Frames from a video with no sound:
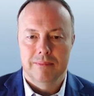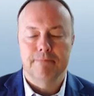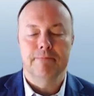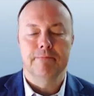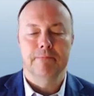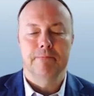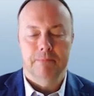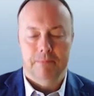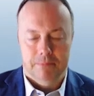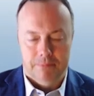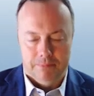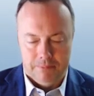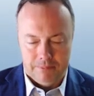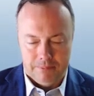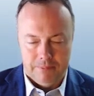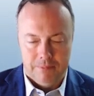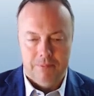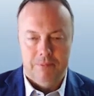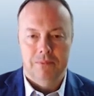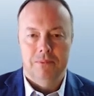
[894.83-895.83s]

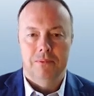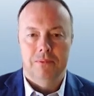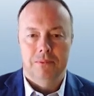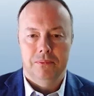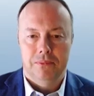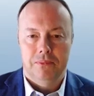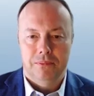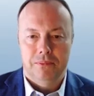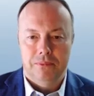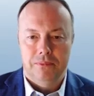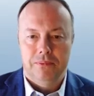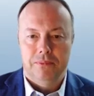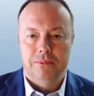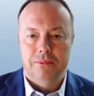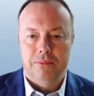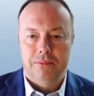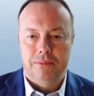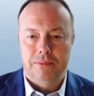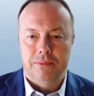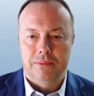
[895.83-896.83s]

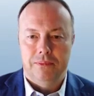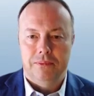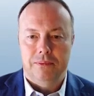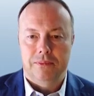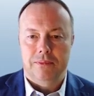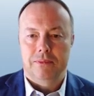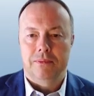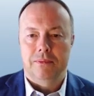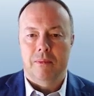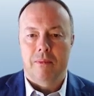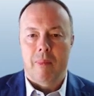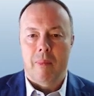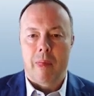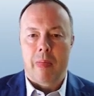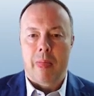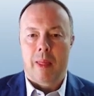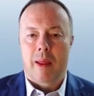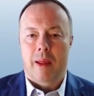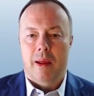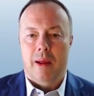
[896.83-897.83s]

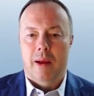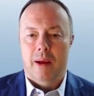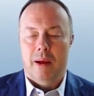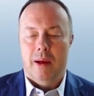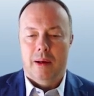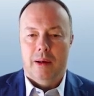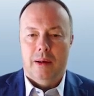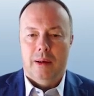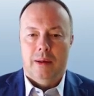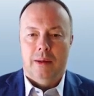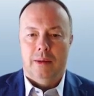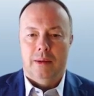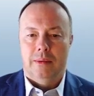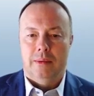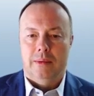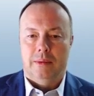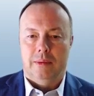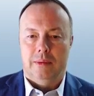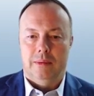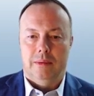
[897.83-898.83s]

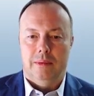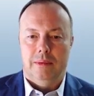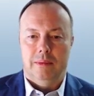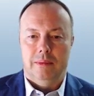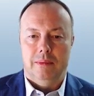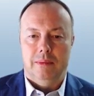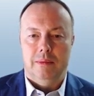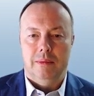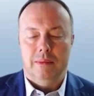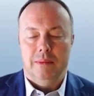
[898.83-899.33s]
This person isn't speaking.